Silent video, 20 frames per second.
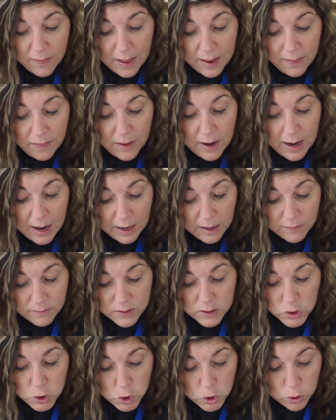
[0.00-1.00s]
than the night of
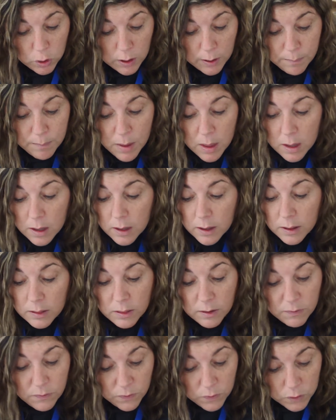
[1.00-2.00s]
the storm,
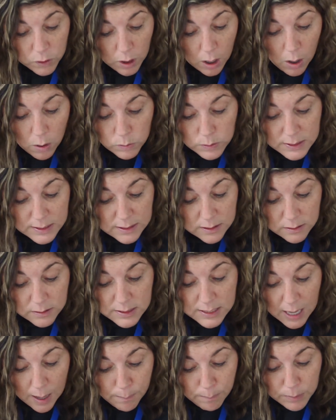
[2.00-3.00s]
the flow still
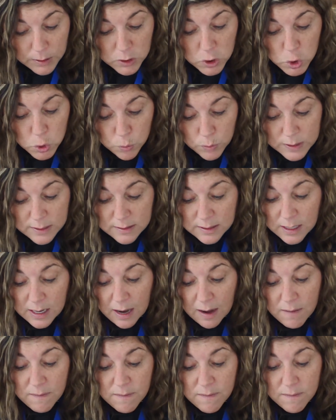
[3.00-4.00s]
tumbled, twisted,
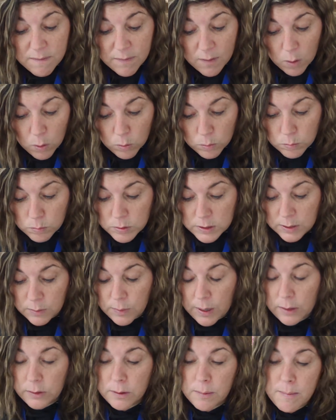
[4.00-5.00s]
and foamed
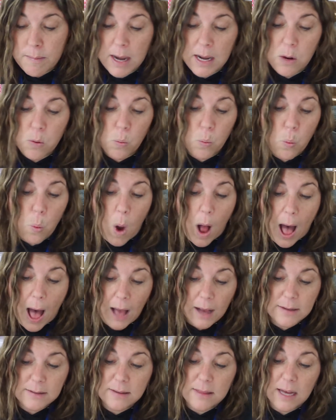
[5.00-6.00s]
around the many
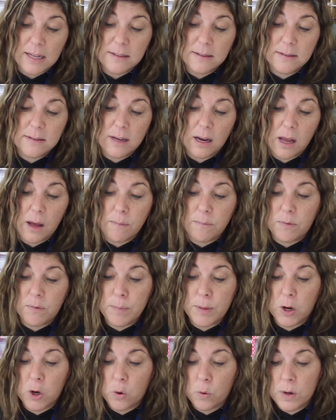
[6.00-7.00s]
rocks that stuck up
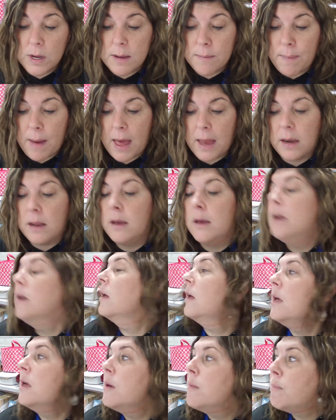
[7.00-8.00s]
from the creek bed.
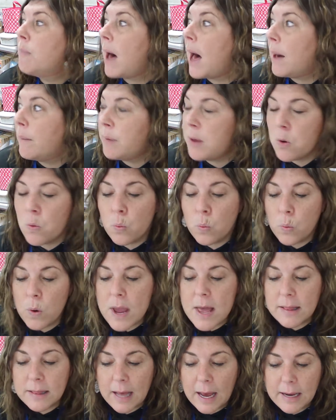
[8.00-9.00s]
Poppy
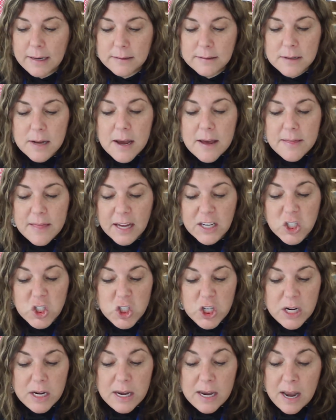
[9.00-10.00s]
realized that
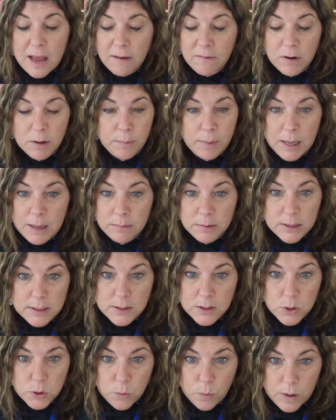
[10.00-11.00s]
she'd never be able to
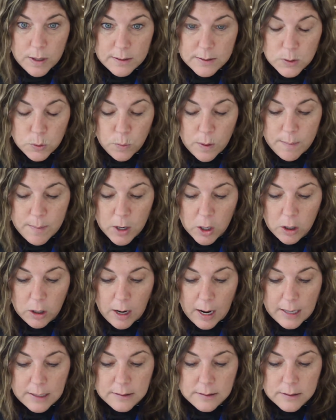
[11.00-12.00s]
swim
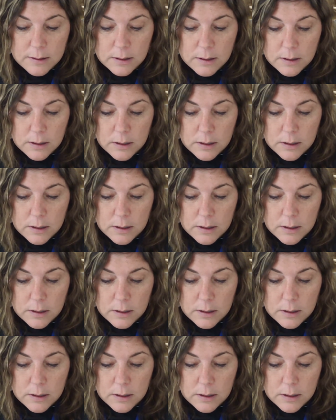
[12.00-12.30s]
across.